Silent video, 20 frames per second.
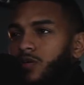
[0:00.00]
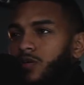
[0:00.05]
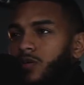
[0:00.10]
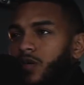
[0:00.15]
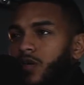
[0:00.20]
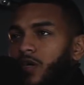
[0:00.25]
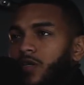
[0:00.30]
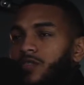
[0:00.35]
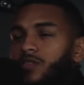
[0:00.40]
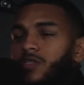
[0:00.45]

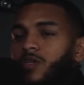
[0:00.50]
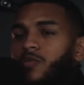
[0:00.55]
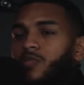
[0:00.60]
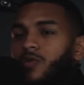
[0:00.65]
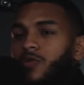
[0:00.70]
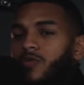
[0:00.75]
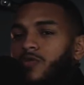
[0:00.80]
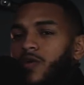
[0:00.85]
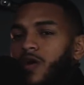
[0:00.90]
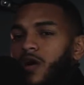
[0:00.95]

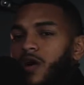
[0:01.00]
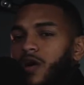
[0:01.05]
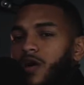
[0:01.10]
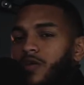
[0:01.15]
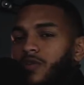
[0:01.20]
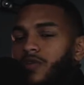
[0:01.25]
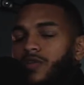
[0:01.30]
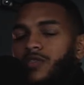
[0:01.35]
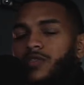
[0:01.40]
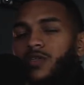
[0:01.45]
exemplified
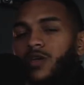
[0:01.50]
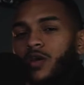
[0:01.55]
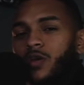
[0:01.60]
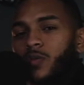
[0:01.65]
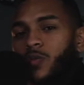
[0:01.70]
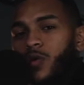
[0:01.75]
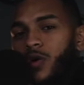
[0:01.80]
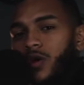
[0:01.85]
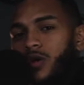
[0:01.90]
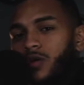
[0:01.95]
the same
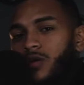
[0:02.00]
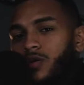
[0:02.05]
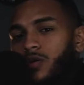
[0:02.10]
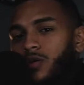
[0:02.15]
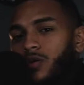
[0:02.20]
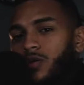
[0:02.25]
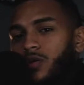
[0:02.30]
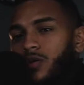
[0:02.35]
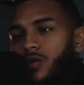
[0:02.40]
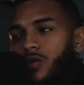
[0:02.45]
way.
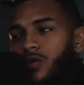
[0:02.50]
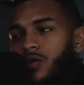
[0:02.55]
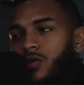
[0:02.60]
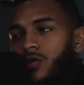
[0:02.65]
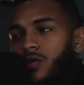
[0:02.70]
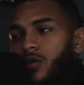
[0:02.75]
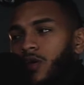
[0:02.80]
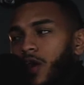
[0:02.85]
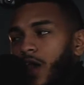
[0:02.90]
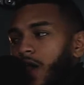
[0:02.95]

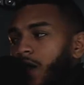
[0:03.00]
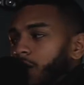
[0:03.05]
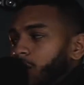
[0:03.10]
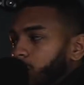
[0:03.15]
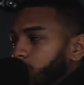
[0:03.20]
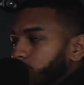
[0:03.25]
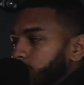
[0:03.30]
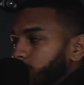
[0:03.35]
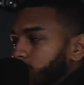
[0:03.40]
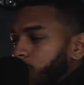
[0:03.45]

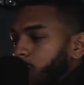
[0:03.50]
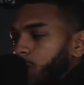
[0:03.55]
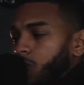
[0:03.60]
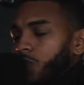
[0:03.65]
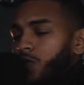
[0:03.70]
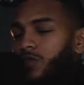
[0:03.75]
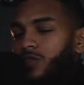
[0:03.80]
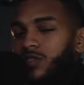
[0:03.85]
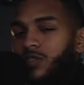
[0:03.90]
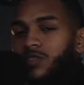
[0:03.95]
Anger is not
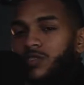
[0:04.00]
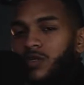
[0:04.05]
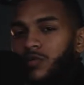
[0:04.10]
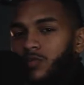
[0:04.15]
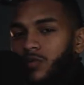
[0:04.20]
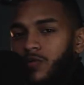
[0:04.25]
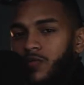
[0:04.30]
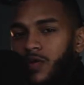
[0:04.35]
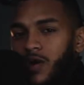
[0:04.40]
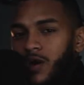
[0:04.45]
always
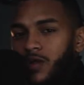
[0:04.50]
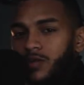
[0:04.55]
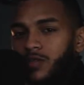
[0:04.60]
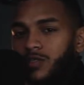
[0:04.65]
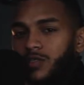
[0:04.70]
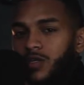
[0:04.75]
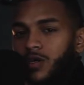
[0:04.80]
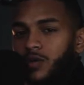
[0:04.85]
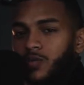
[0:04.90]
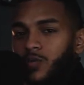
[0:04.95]
exemplified the
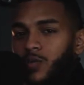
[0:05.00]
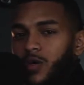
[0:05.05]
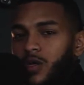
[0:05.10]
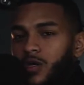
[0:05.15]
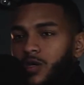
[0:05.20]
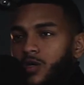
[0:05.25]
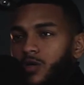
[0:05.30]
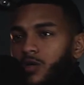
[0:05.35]
same way.